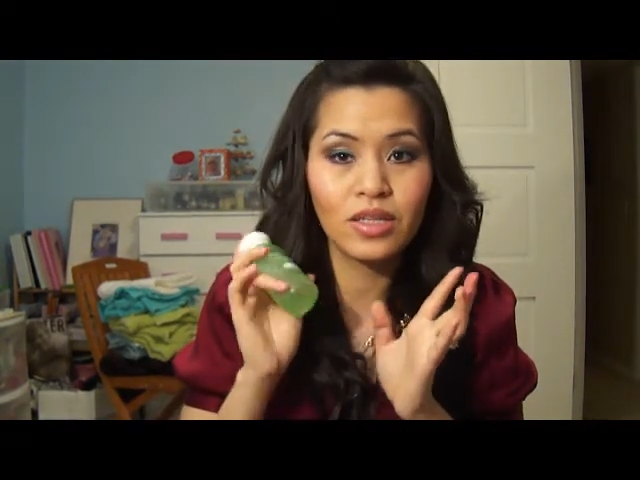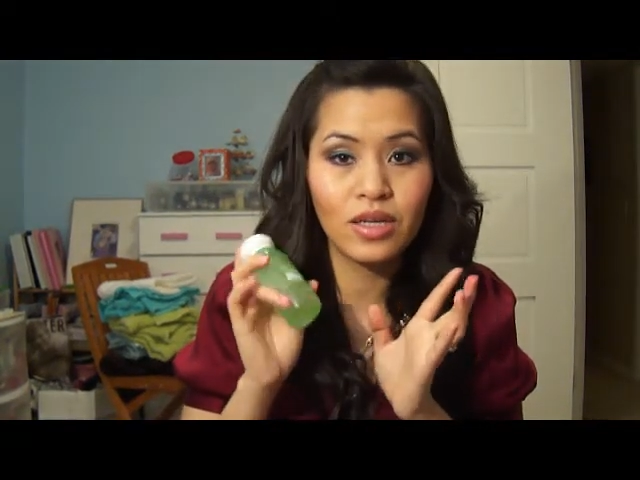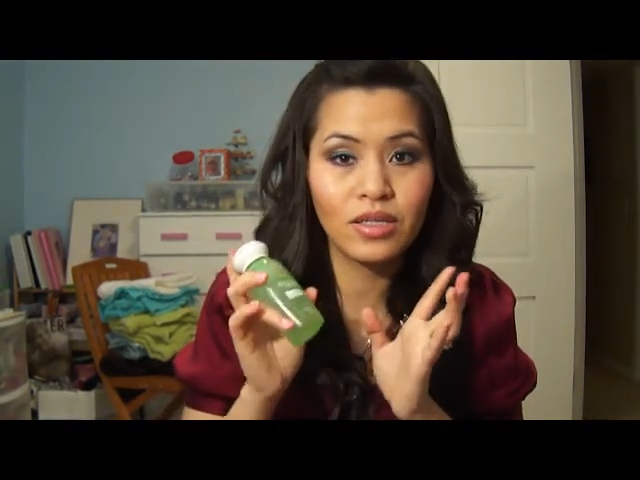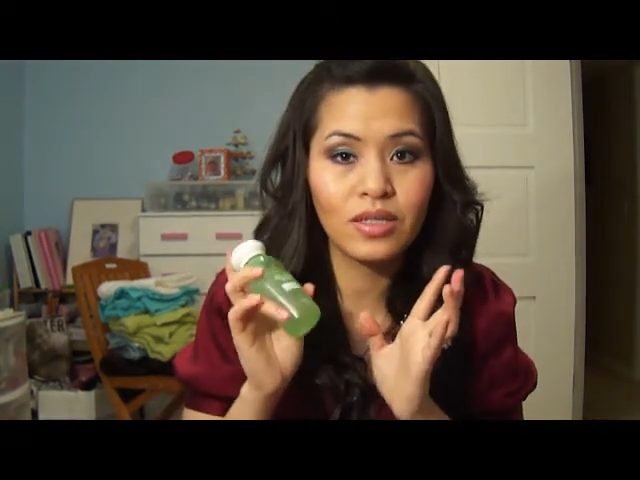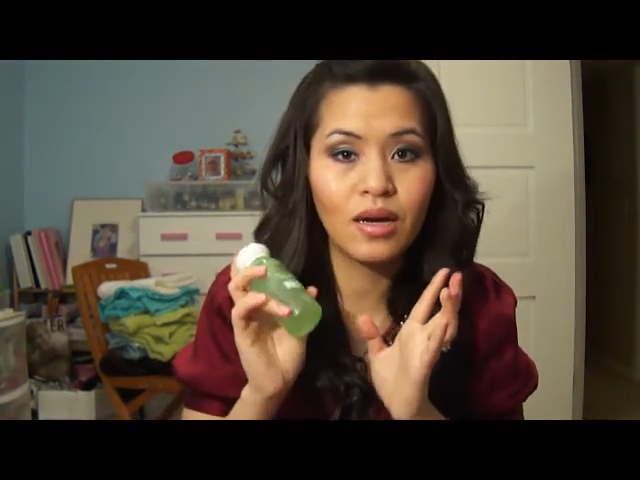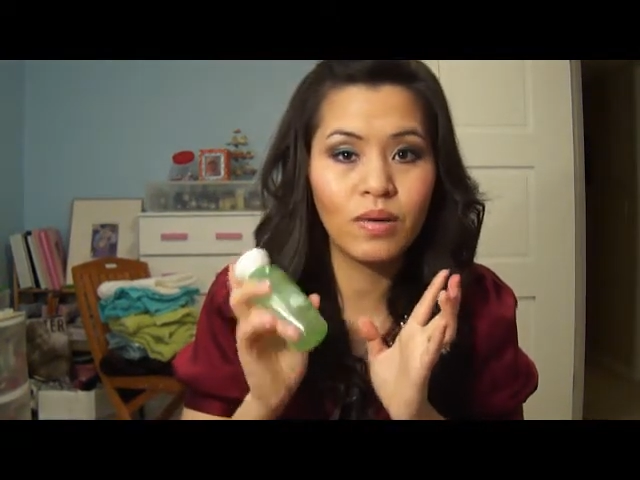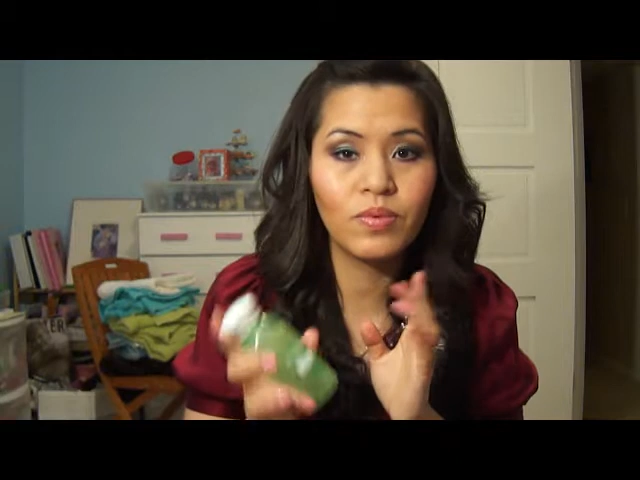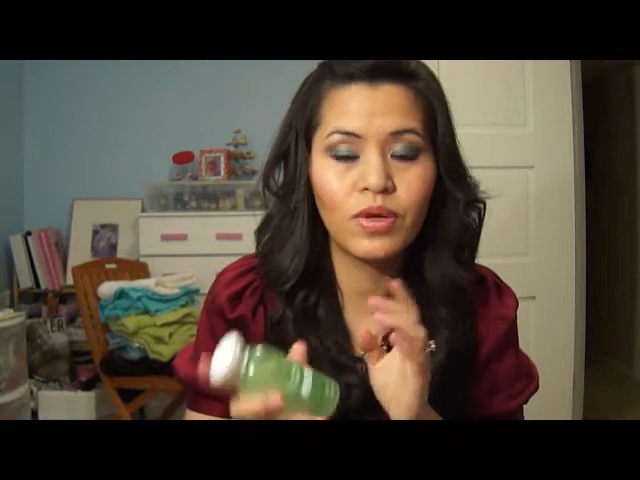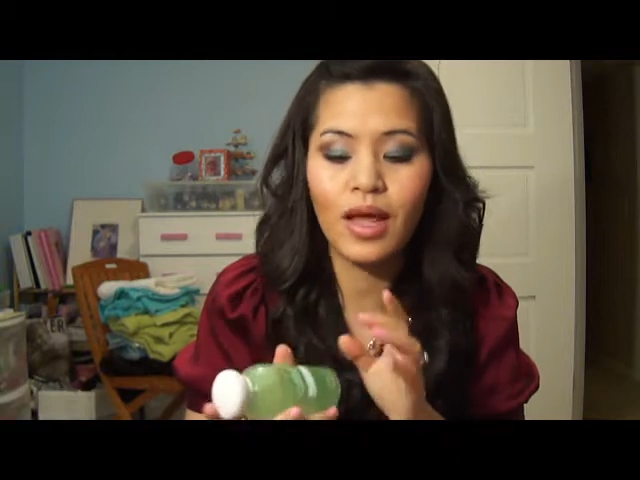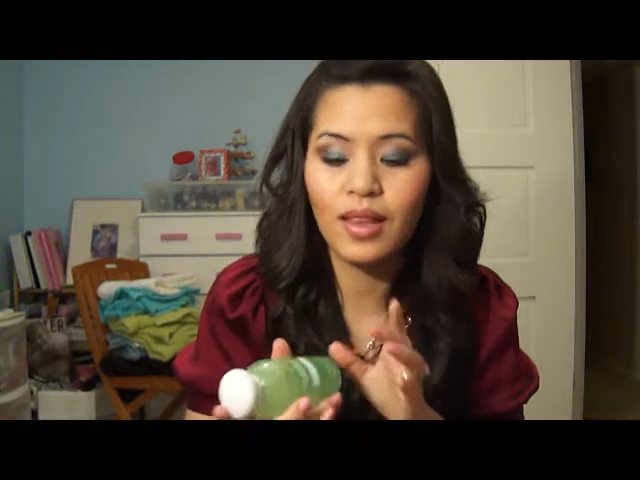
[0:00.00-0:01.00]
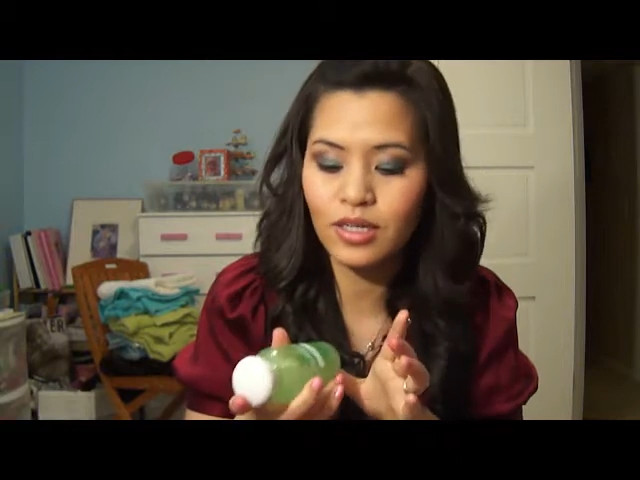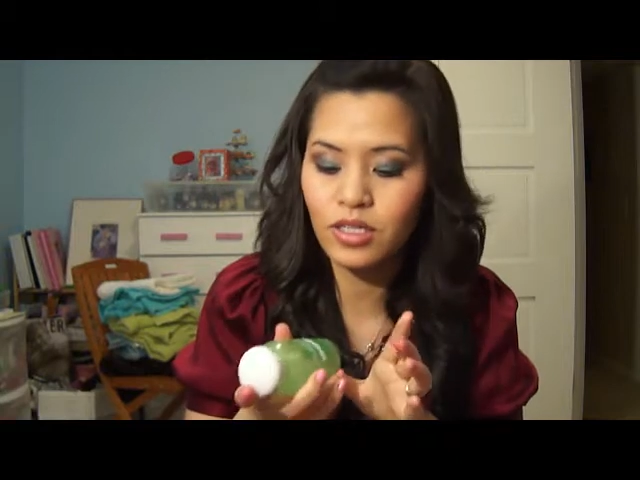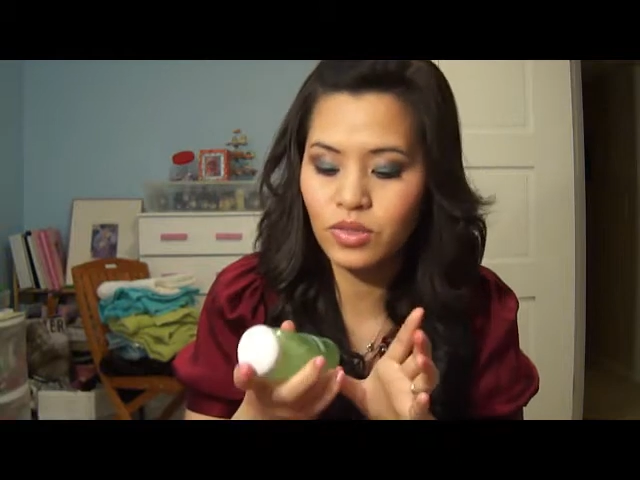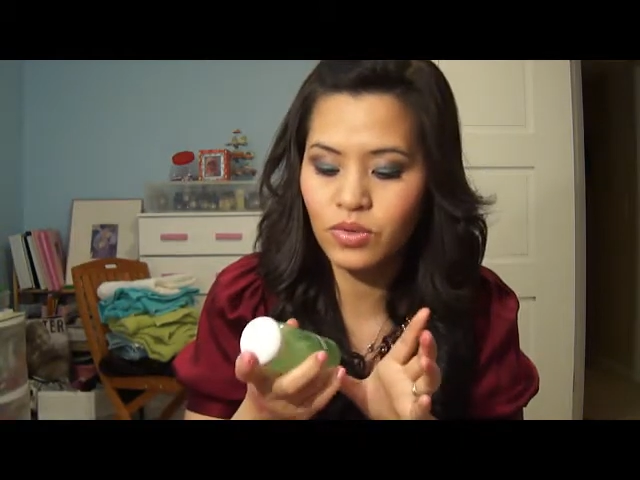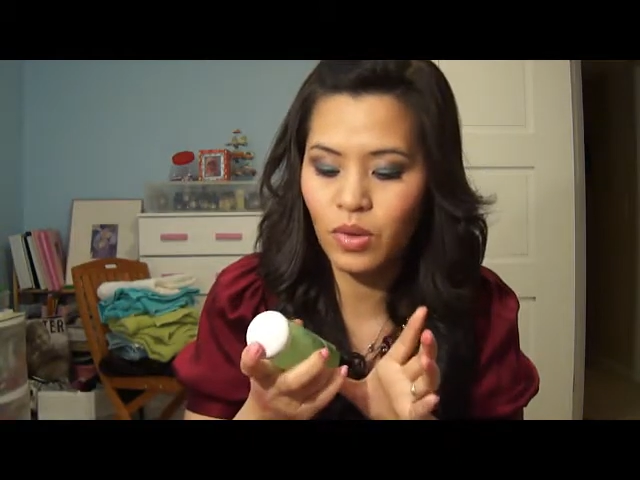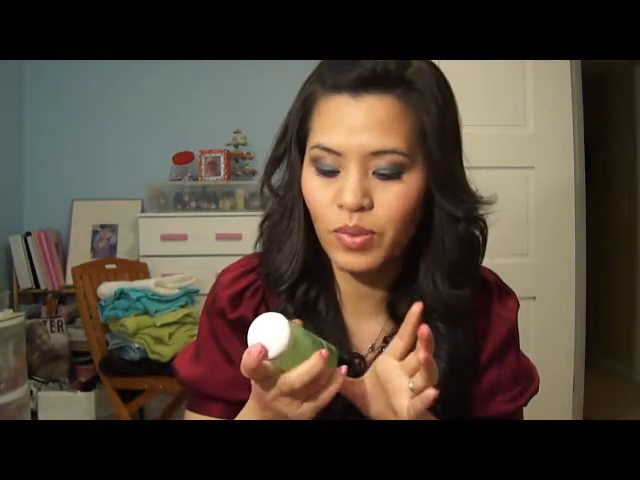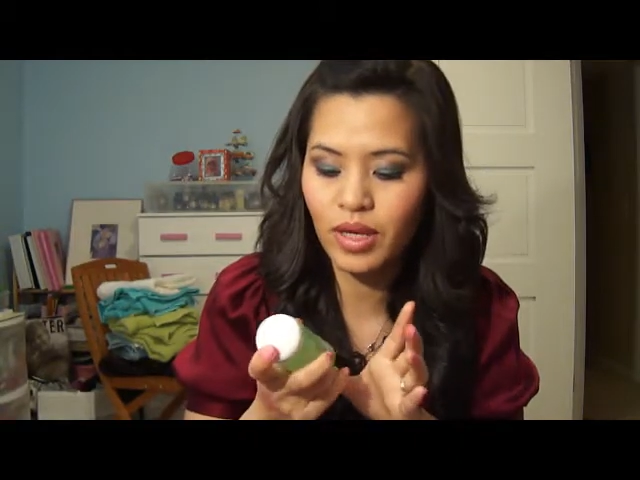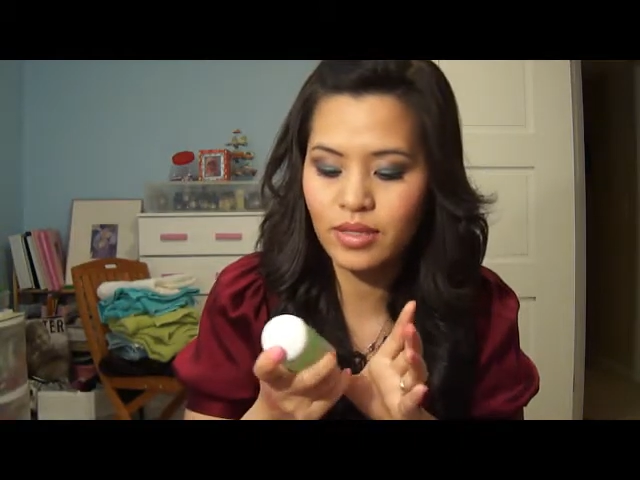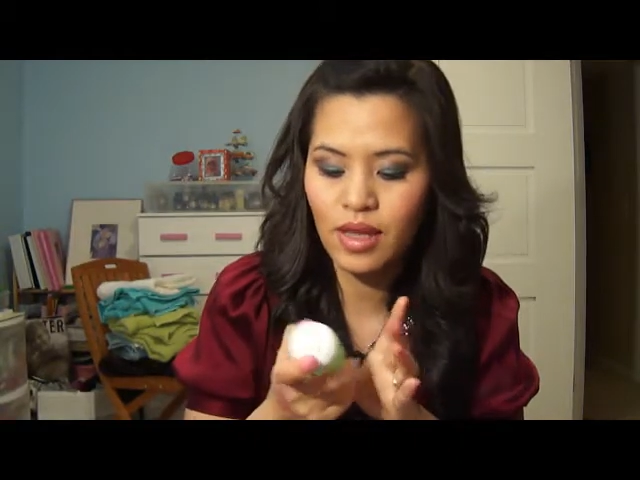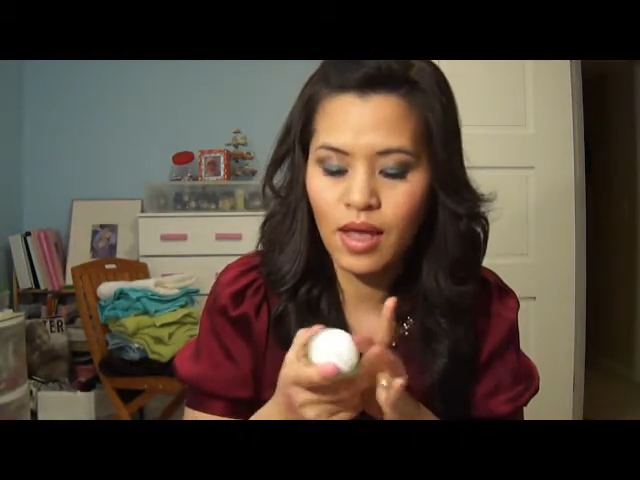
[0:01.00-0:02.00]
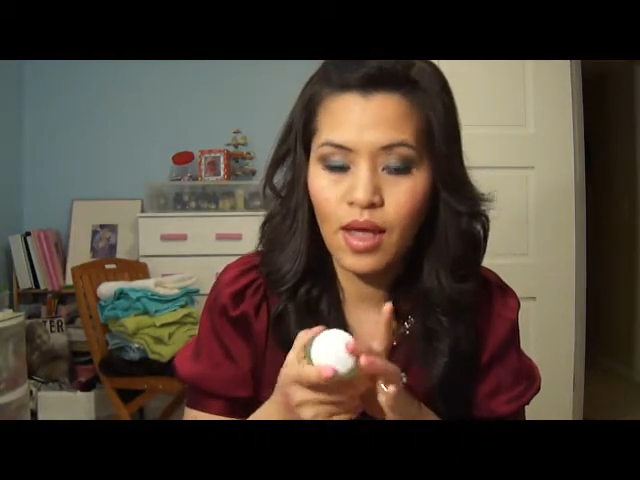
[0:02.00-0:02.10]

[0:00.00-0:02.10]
does help your eyelashes grow, because